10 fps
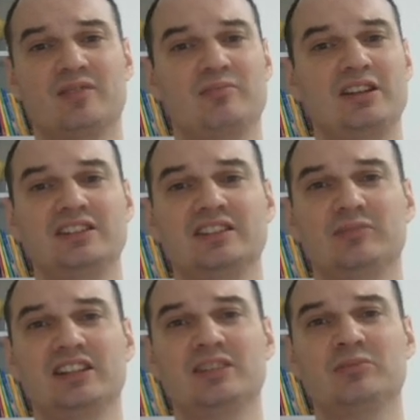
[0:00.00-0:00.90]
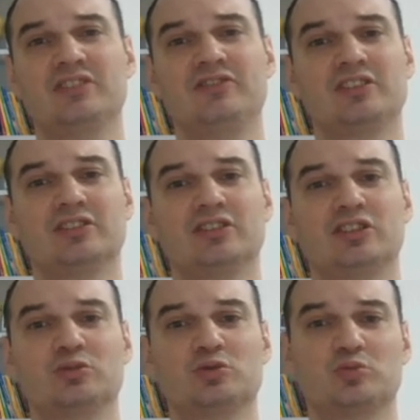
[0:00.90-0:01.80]
made him difficult
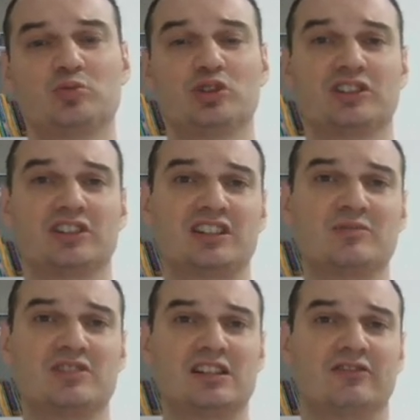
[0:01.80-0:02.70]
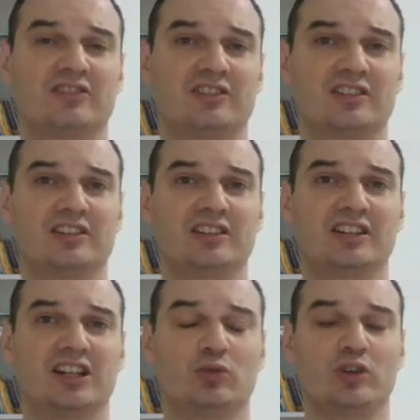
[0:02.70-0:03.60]
to support himself
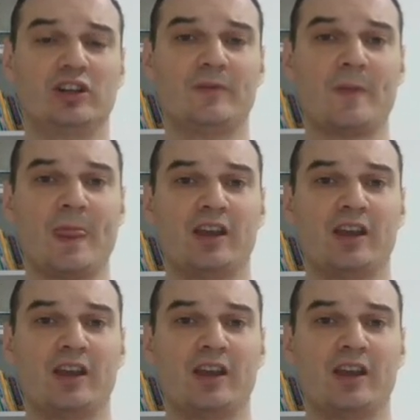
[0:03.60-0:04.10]
in that way.